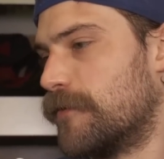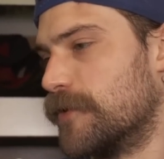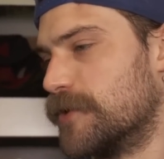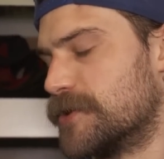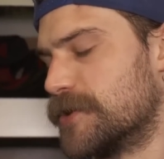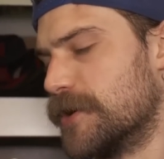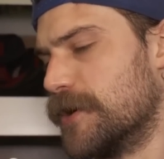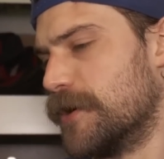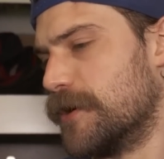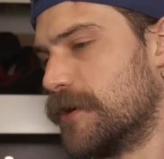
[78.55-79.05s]
For
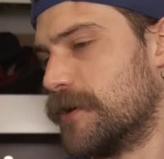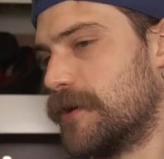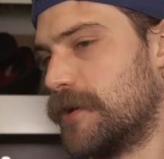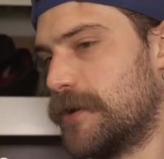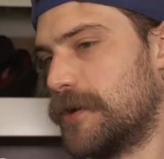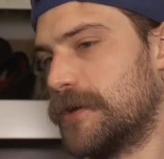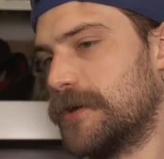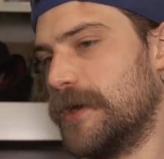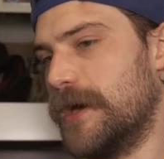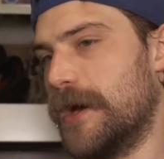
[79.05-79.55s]
sure,
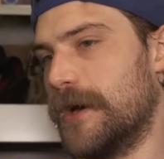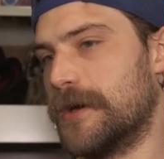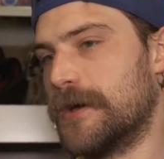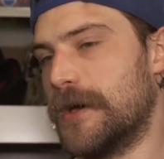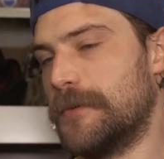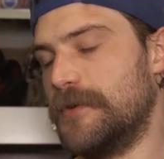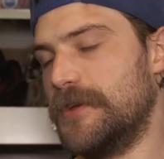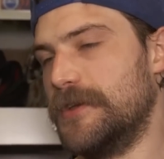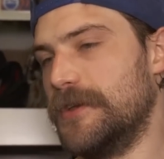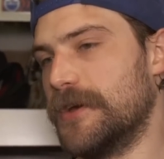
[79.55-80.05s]
yeah.
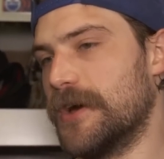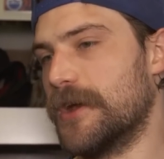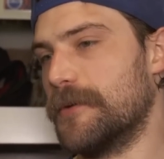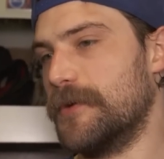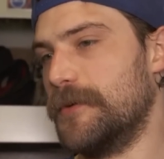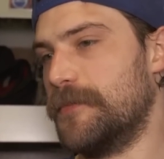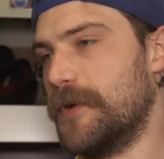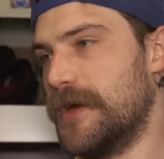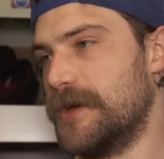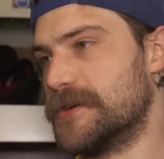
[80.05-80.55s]
I mean, you got to
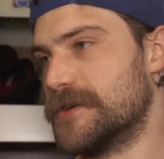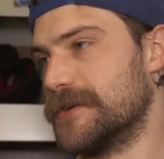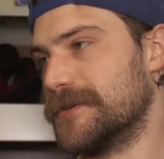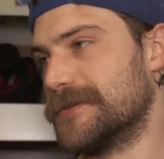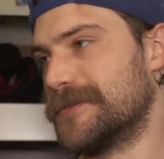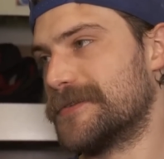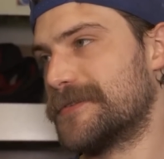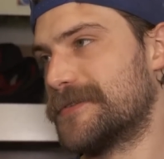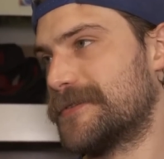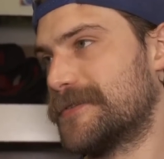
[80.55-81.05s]
be
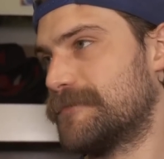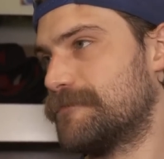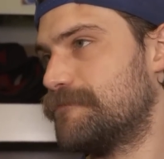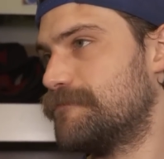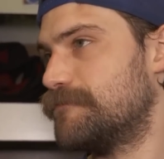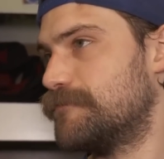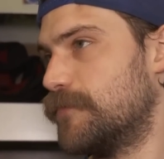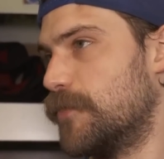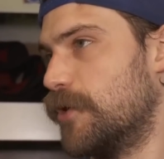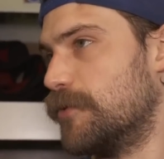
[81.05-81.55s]
patient
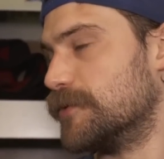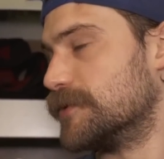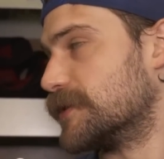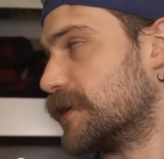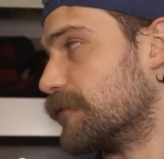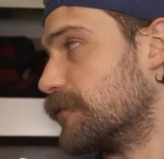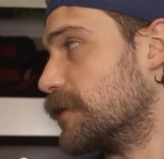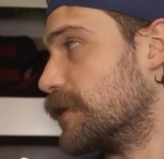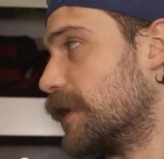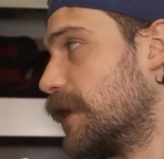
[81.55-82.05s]

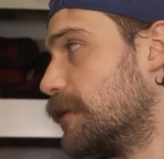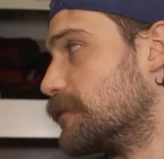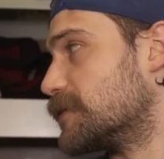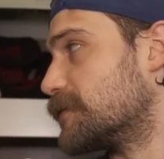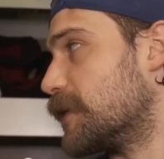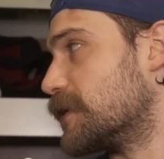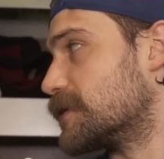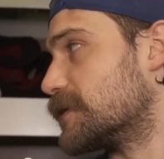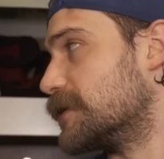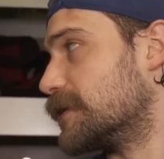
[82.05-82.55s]
almost every game,
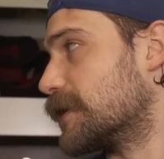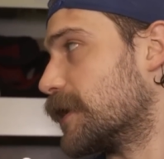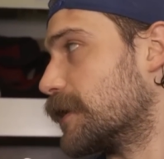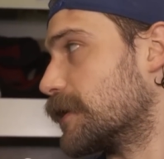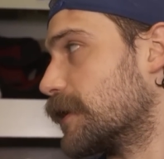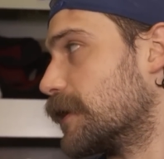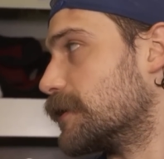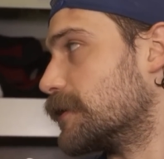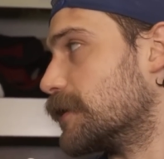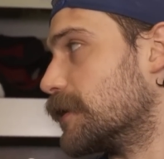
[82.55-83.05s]
especially kind
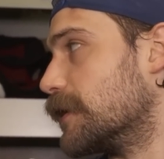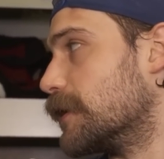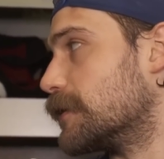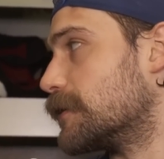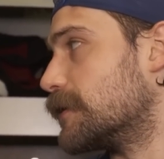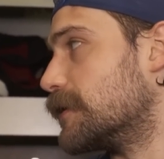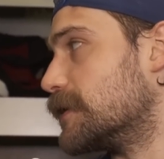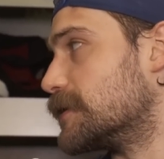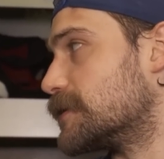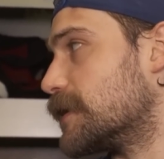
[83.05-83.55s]
of getting to
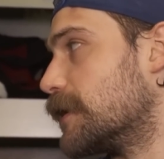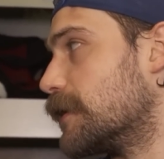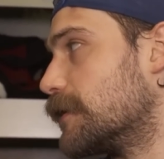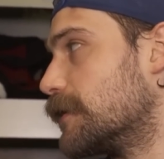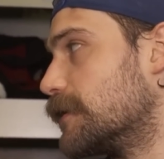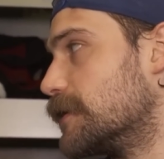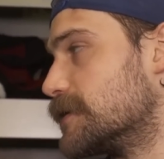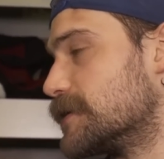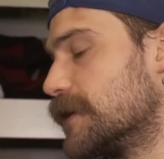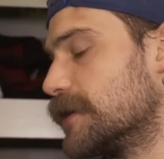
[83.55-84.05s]
this
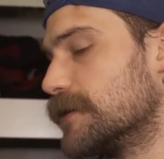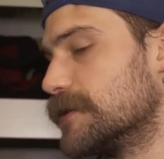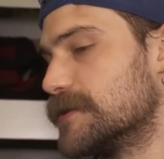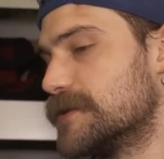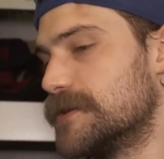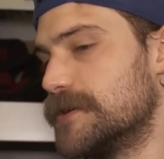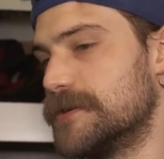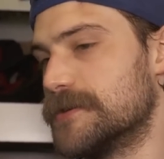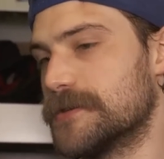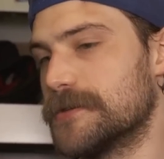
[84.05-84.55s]
end of the
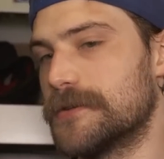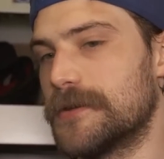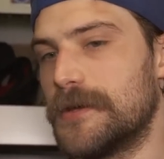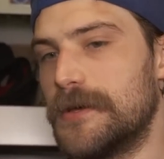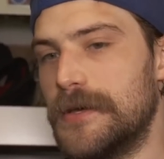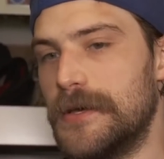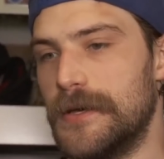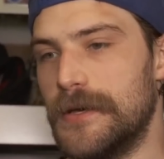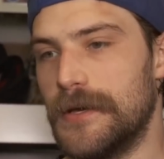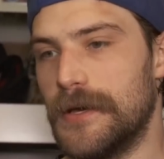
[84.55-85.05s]
season.
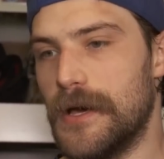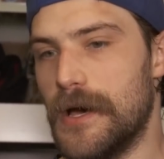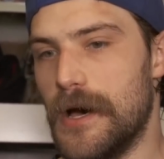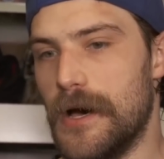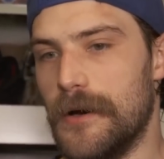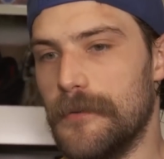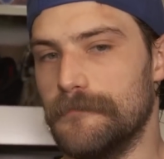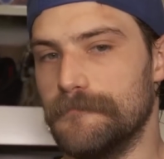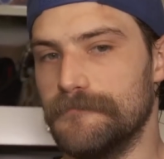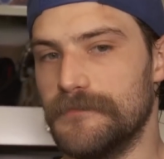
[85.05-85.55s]

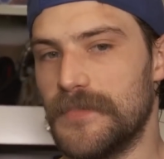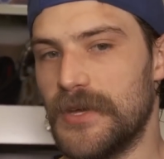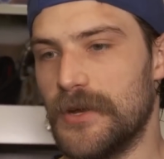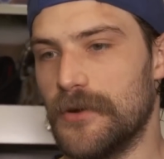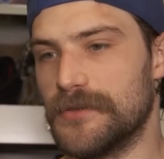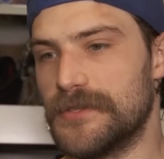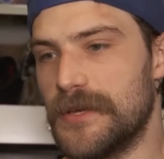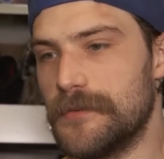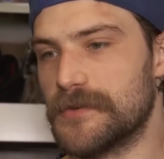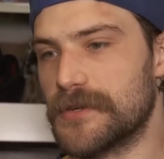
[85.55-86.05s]
You
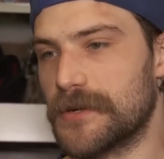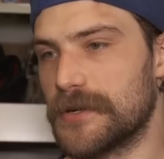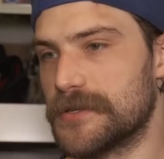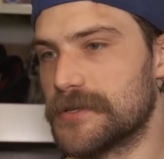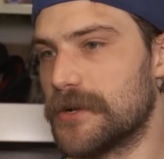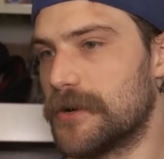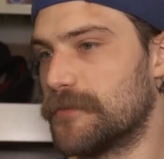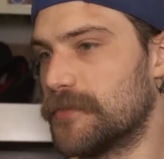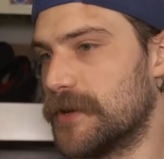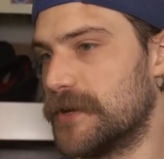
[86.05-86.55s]
know, teams are going
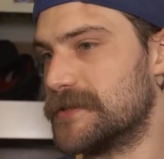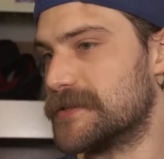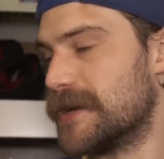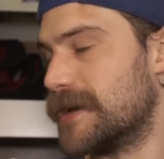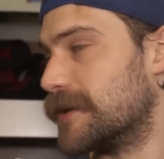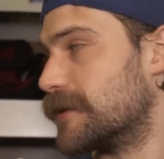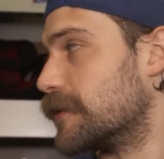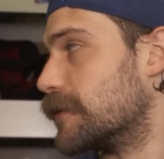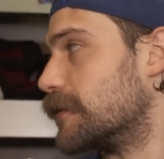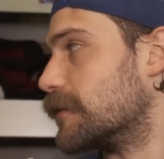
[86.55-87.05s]
to start playing
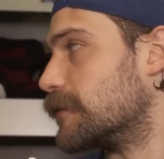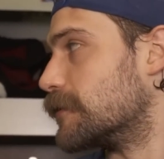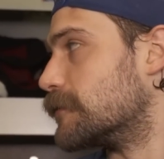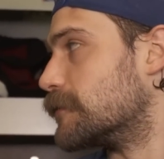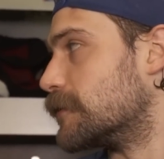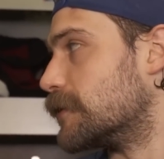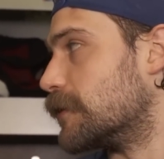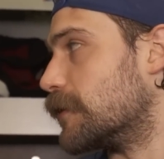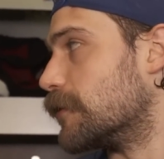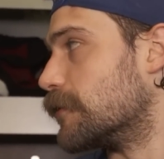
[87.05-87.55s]
tighter, and
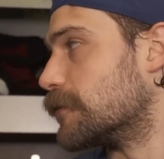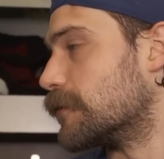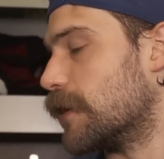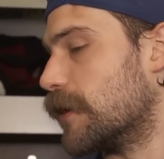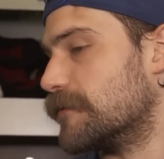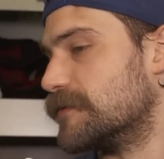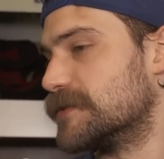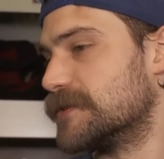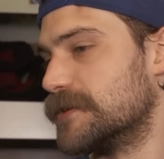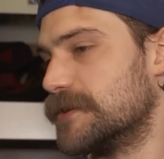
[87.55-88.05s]
you know,
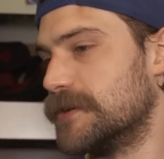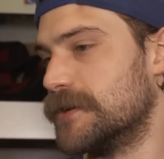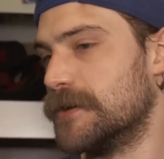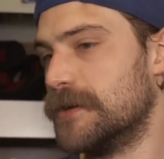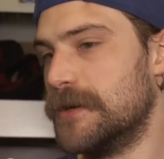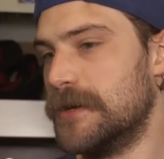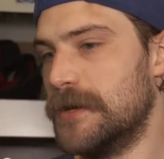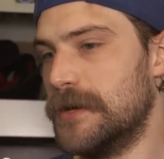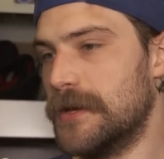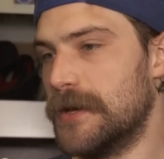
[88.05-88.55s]
obviously
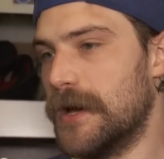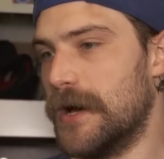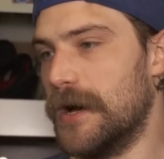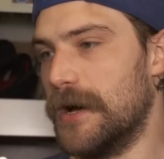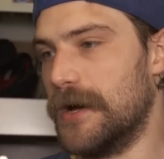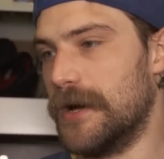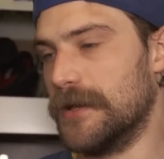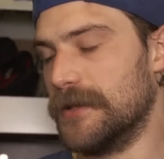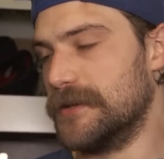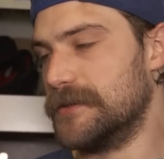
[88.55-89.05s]

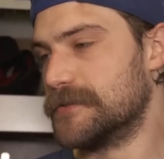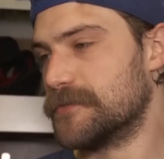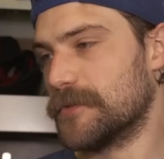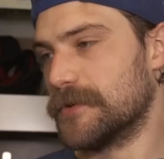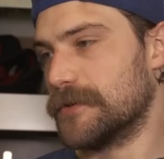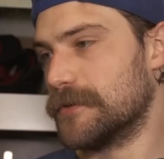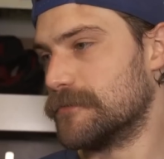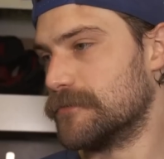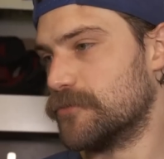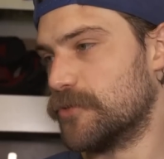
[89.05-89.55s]
LA is
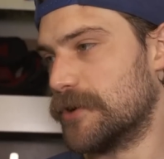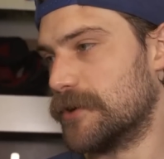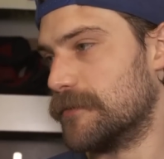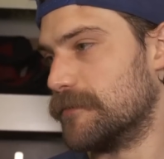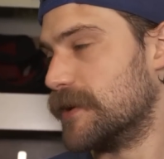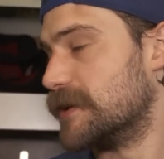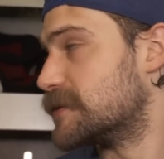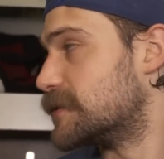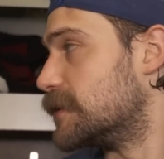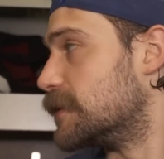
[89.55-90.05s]
one of
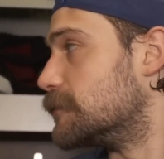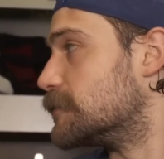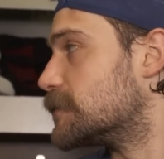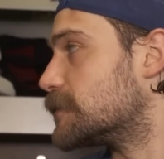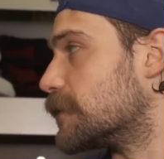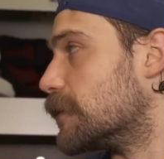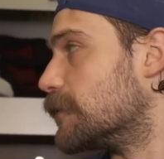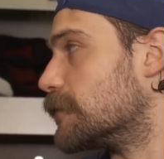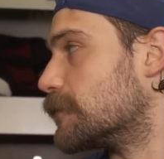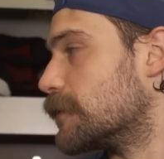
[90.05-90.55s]
the best teams,
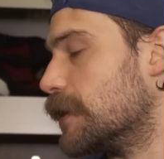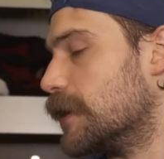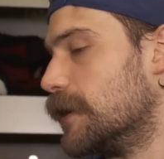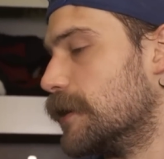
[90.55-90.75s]
so